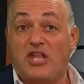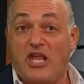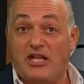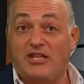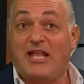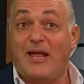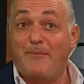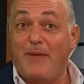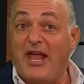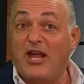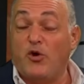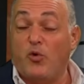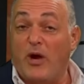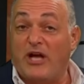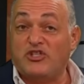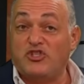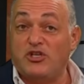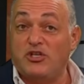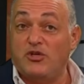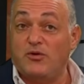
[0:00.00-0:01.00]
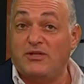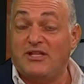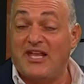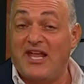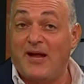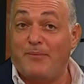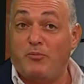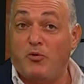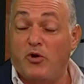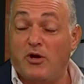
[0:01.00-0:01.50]
They may question you at the
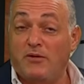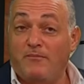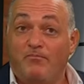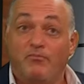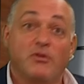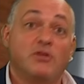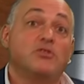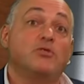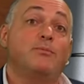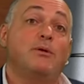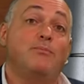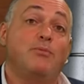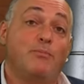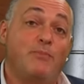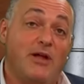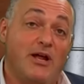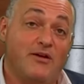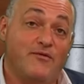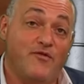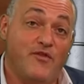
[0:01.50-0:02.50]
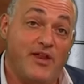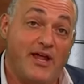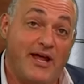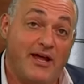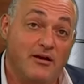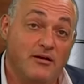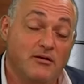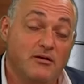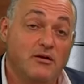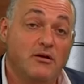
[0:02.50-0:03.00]
airport, so be prepared for
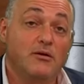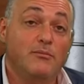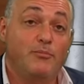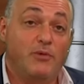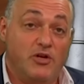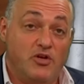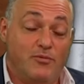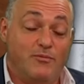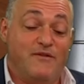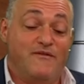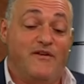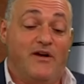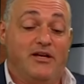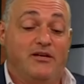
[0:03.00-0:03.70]
that, but you'll be fine.